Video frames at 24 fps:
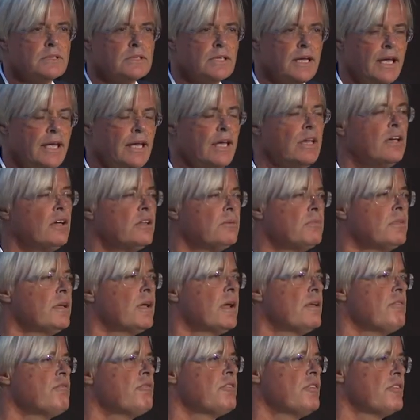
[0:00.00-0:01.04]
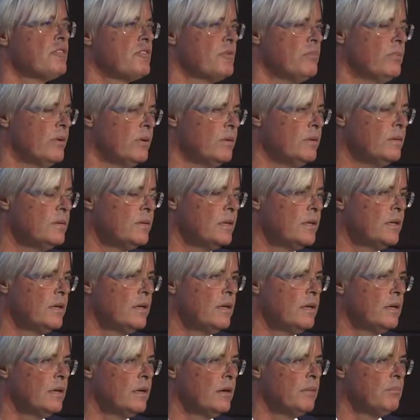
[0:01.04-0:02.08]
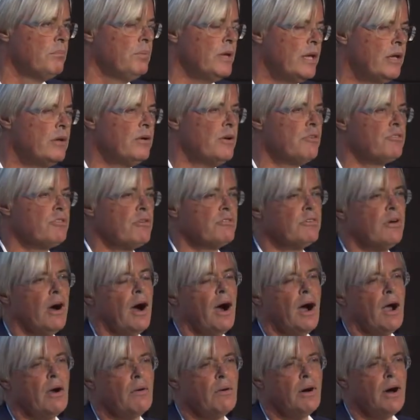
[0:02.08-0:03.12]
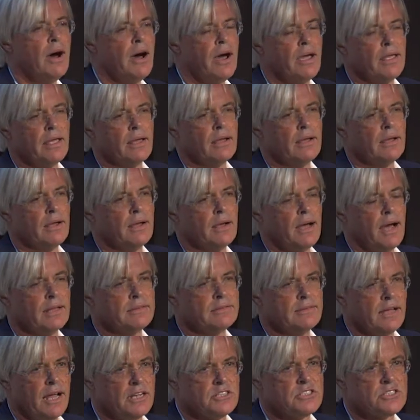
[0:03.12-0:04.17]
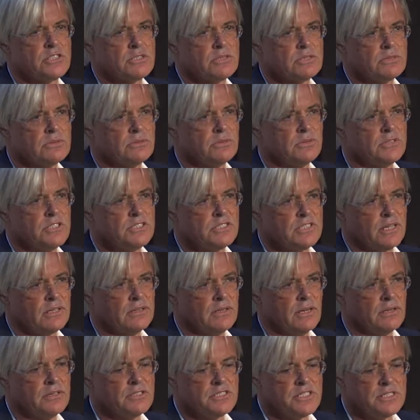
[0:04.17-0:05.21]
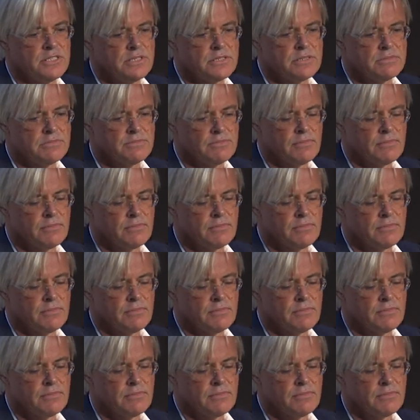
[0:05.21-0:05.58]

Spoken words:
economically feasible because of the ROI attached to these technologies.